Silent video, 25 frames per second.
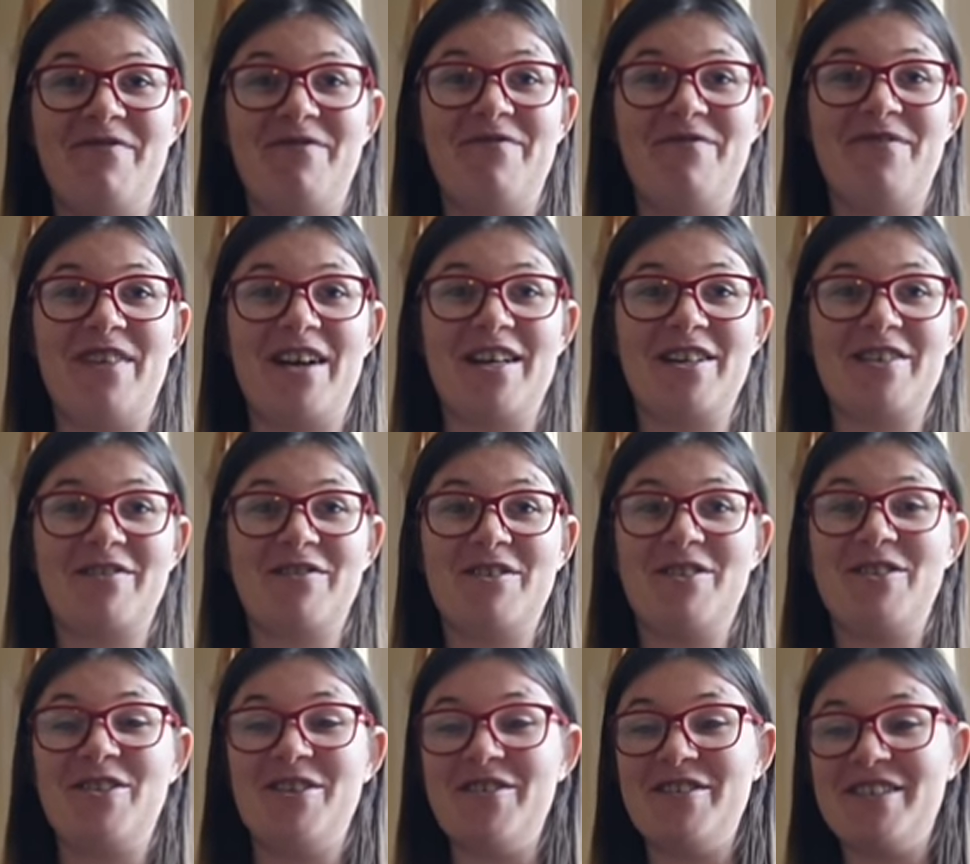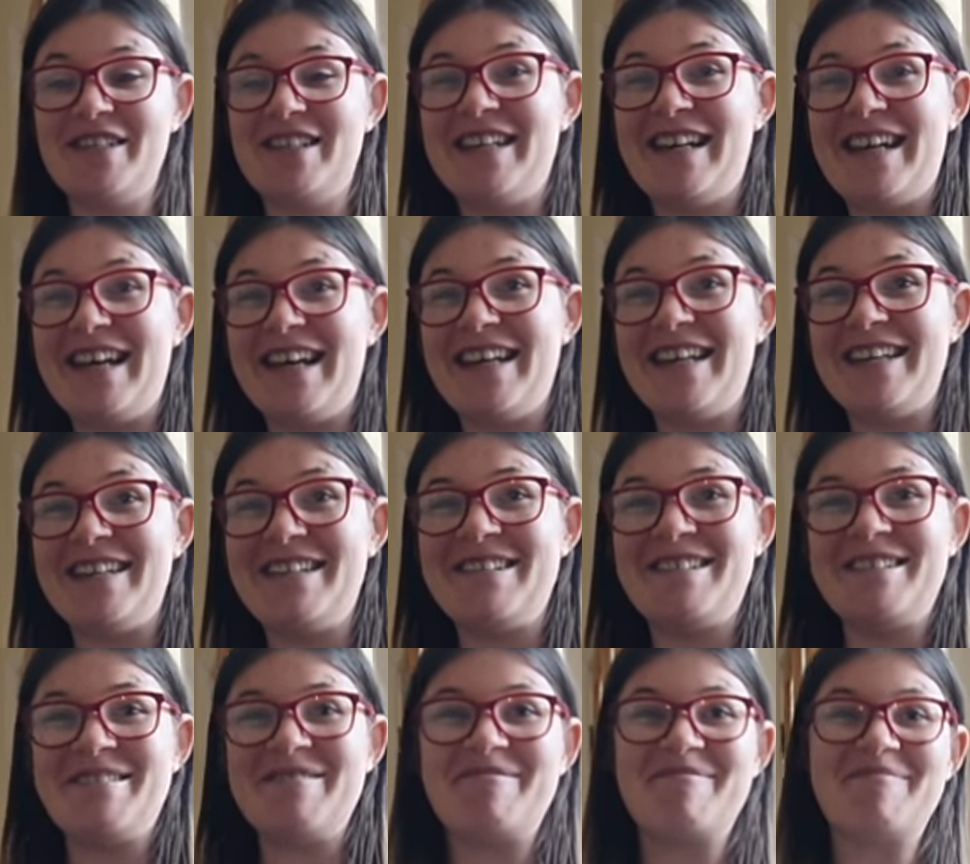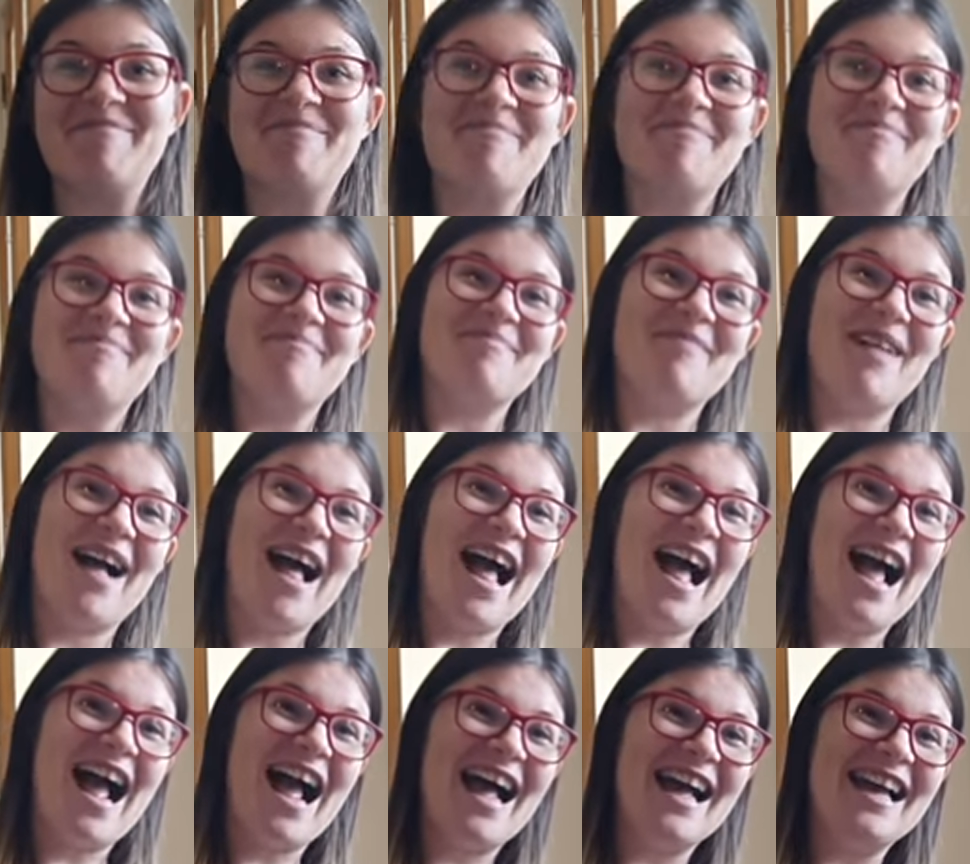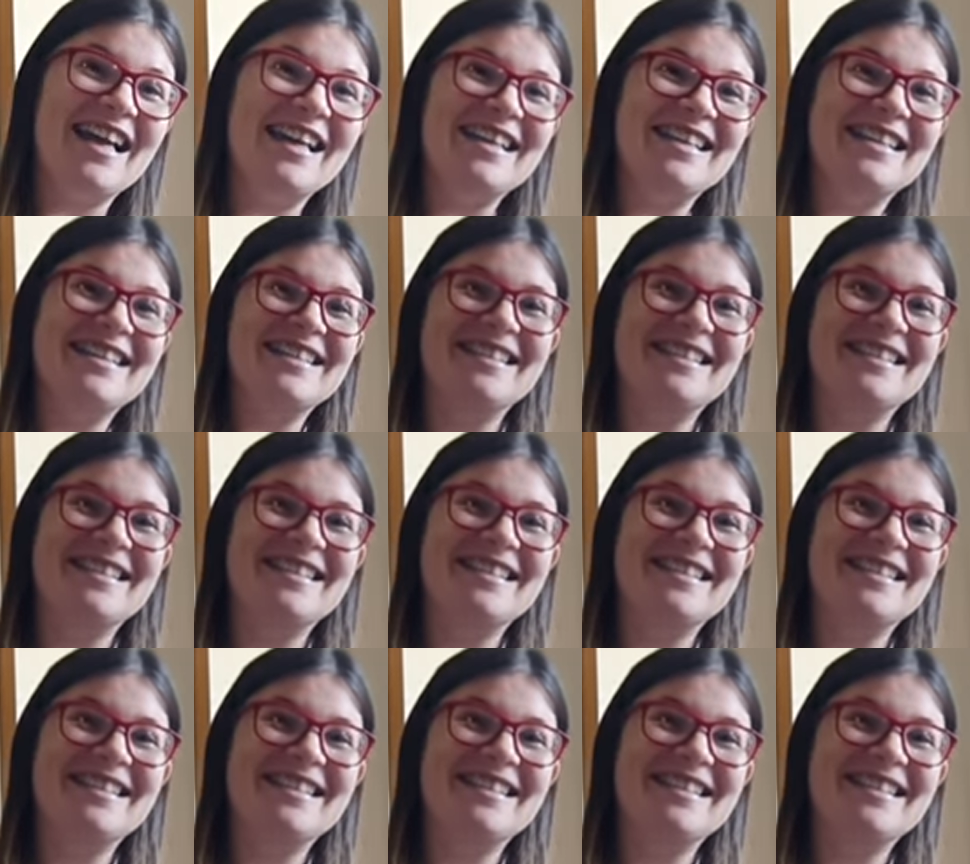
thanks for tuning in. Bye.